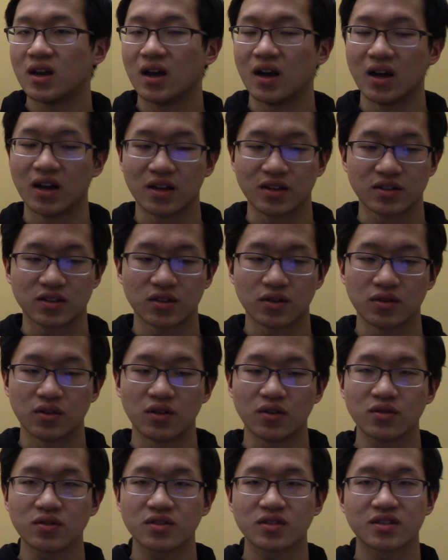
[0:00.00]
So
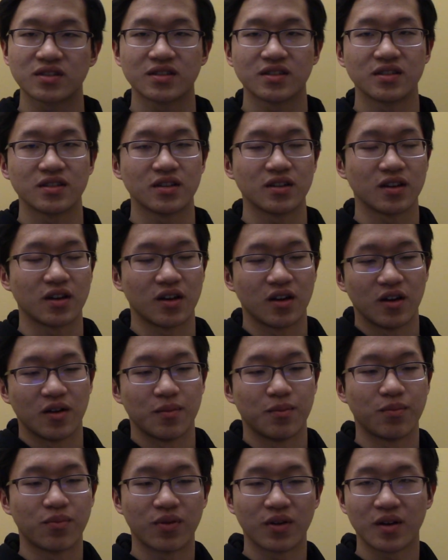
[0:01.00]
those are
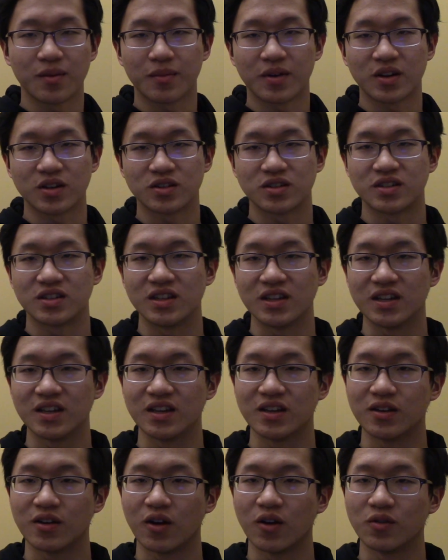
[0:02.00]
pretty much
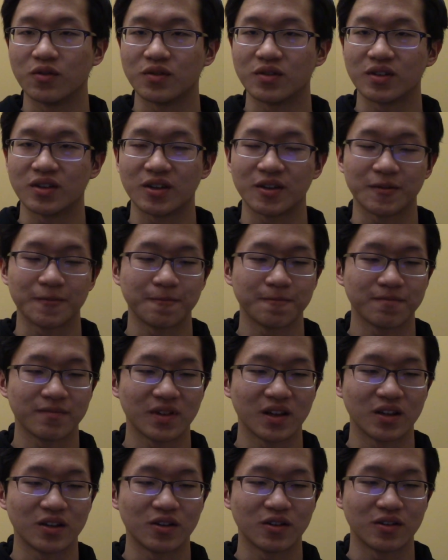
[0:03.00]
the only
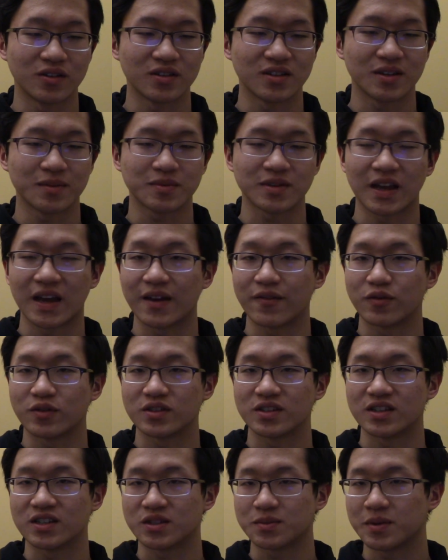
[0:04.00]
other tips I have for
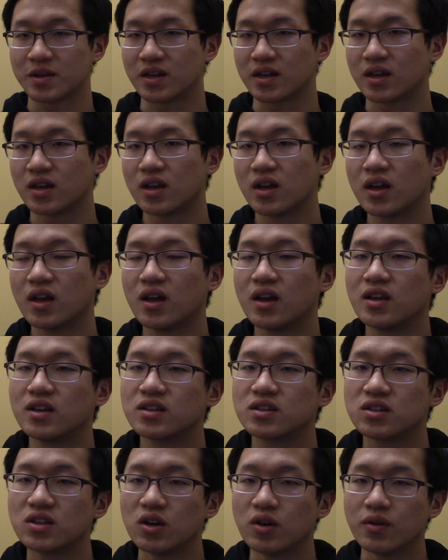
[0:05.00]
CSP.
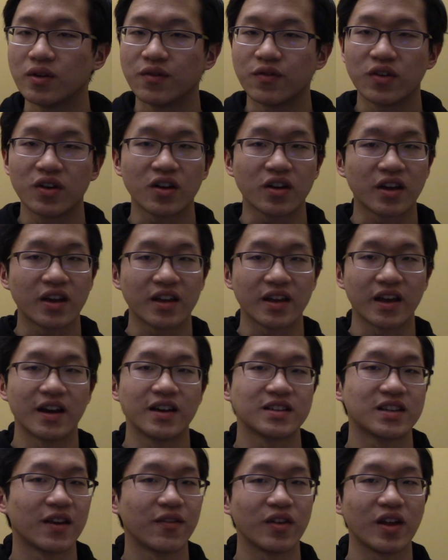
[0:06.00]
So if you
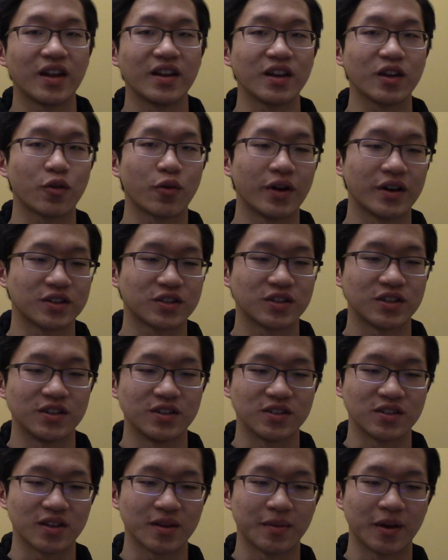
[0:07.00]
guys have any
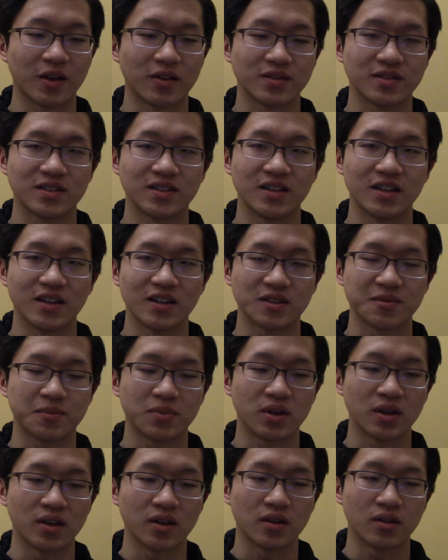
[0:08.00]
questions about
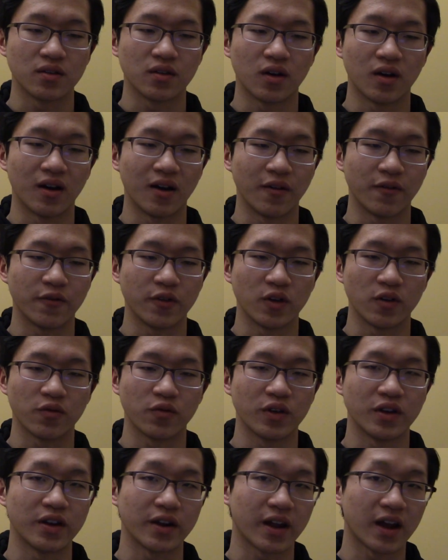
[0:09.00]
CSP, feel
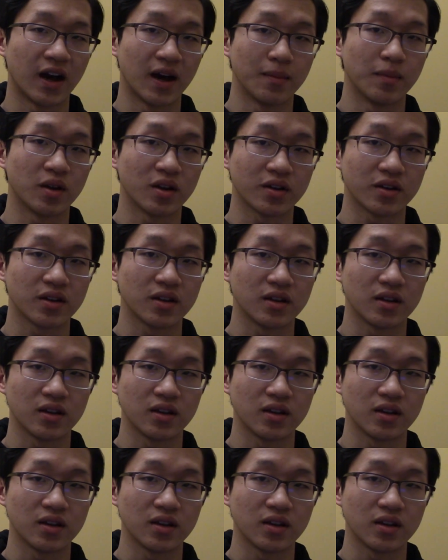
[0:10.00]
free to comment